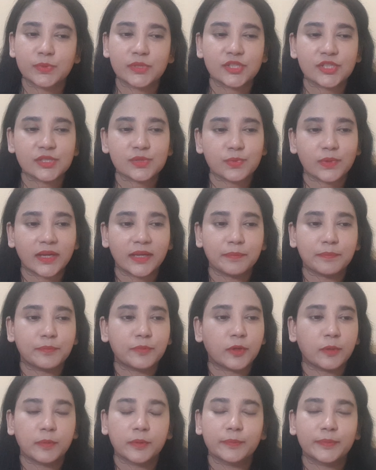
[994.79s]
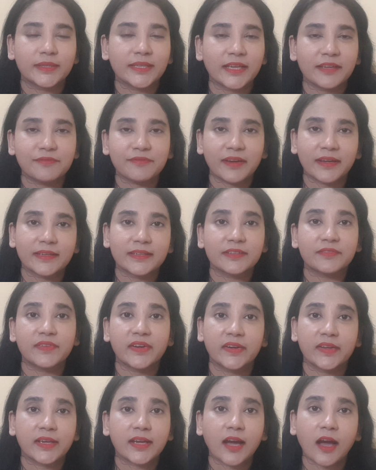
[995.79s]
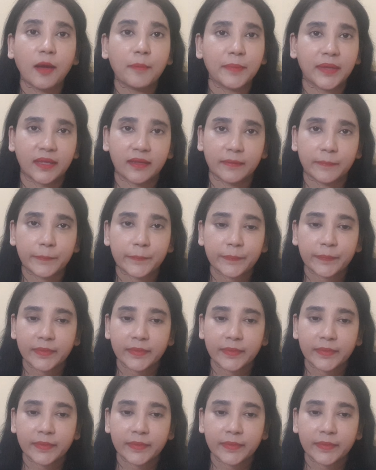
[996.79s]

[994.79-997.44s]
which is why probably I find it very calming.